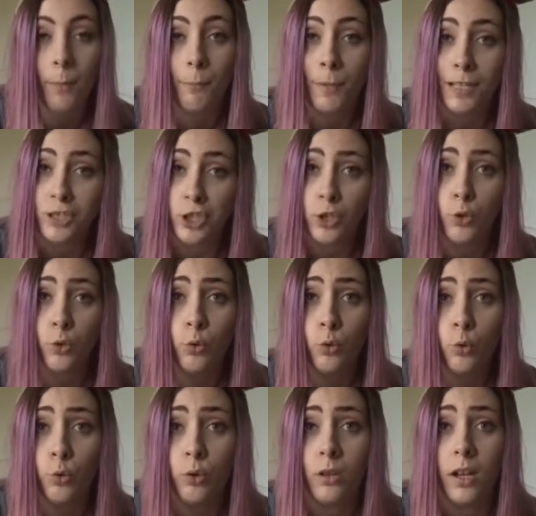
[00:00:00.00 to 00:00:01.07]

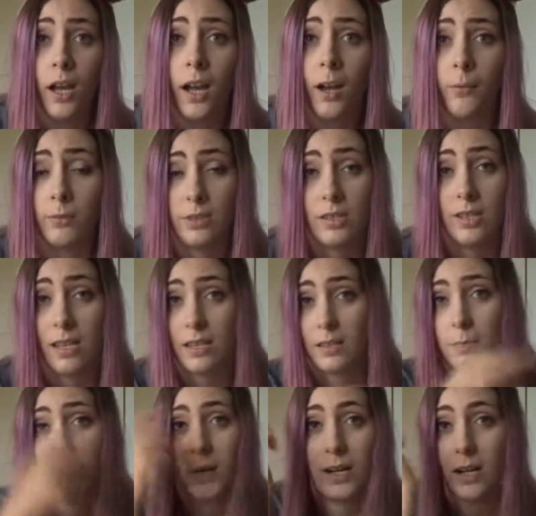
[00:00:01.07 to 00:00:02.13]
Magicool, um, which is that
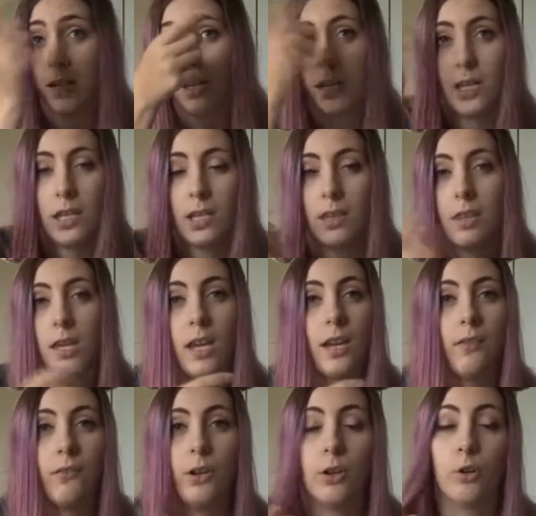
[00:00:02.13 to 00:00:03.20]
spray
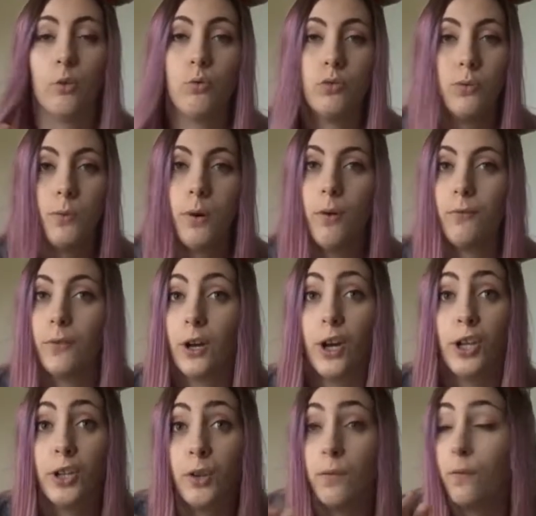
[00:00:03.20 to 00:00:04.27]
thing that cools you off.
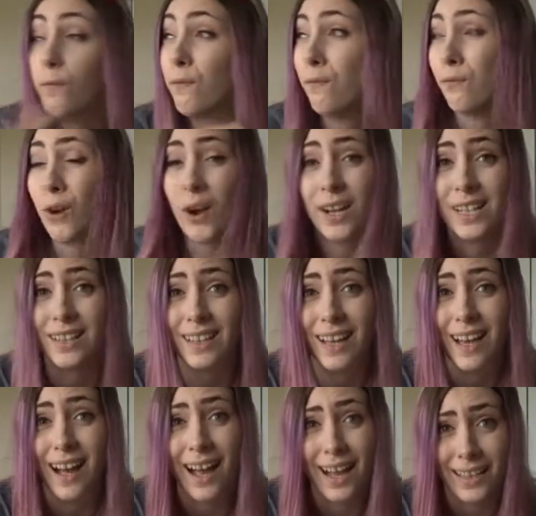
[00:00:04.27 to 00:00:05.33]
I couldn't find
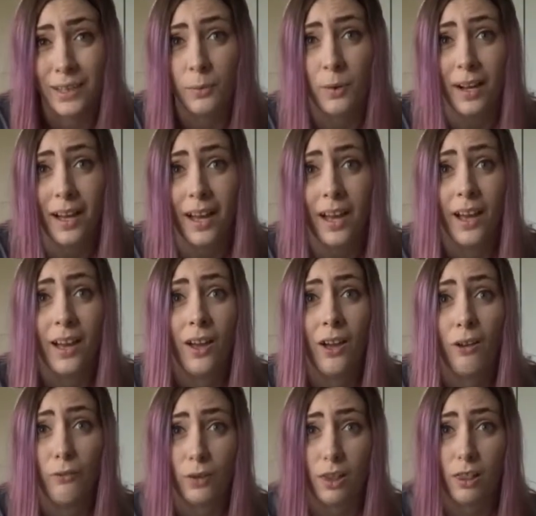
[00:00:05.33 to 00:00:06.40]
that anywhere
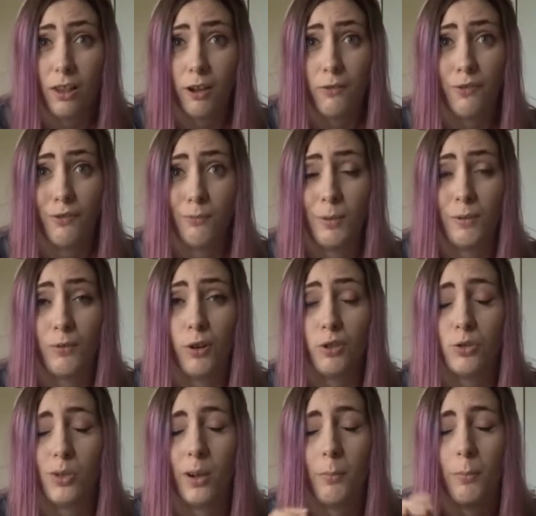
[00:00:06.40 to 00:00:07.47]
for the life of me for our
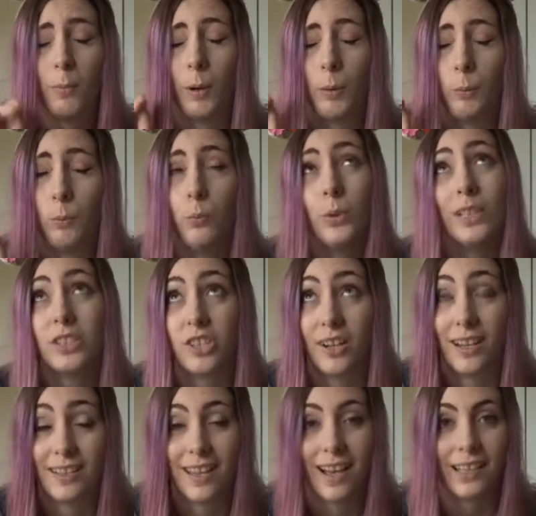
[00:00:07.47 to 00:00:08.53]
trip, but I wish I
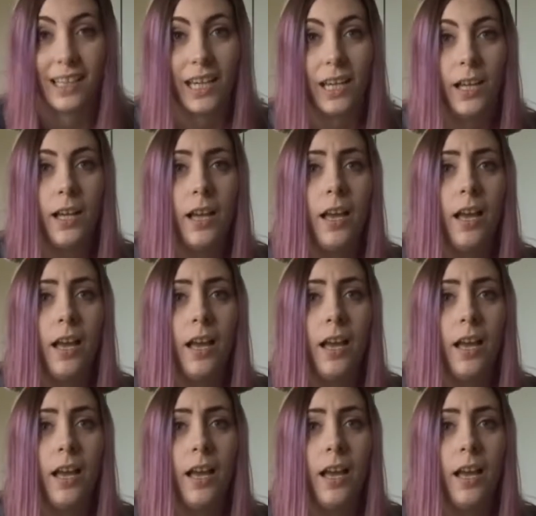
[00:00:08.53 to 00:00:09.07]
had had it.